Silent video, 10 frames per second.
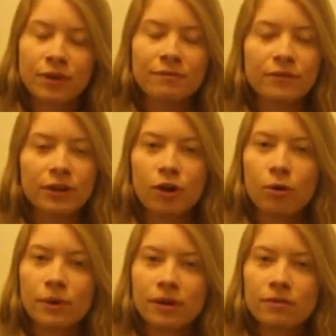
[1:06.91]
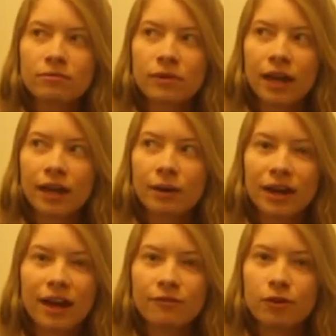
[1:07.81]
I'm very open, and I
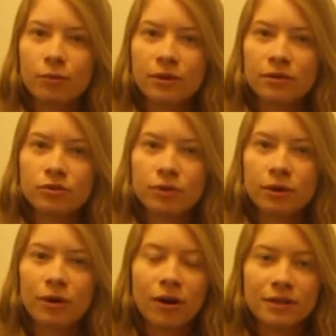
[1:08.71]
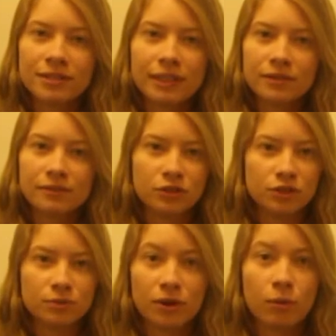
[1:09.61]
would have open door policies if you
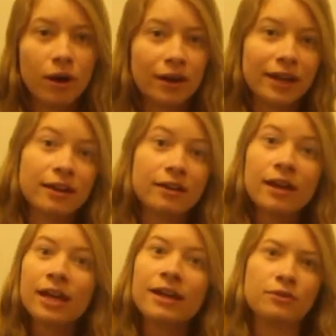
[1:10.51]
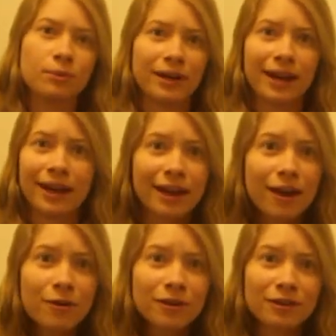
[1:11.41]
just want to walk in, if you want to hang
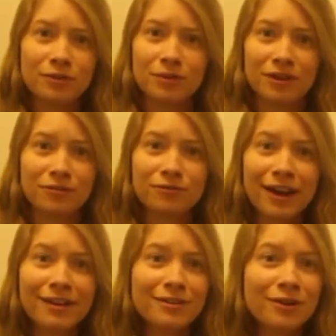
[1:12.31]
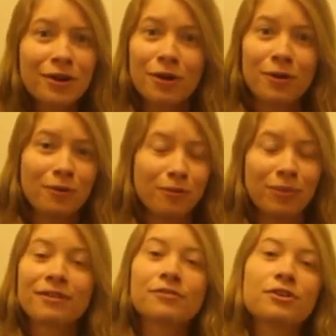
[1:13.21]
out, if you need a friend,
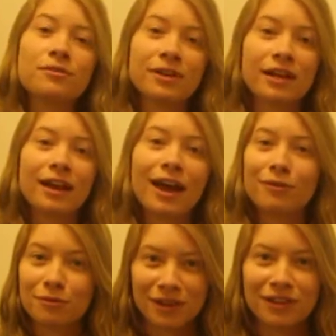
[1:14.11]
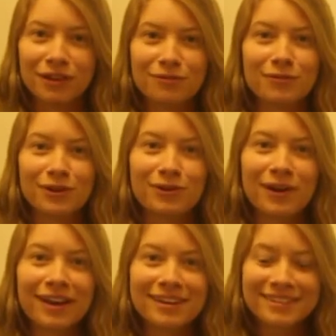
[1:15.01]
whatever you need, I would be there for you
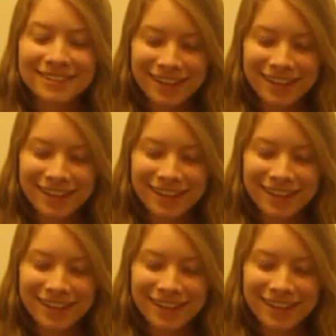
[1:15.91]
guys.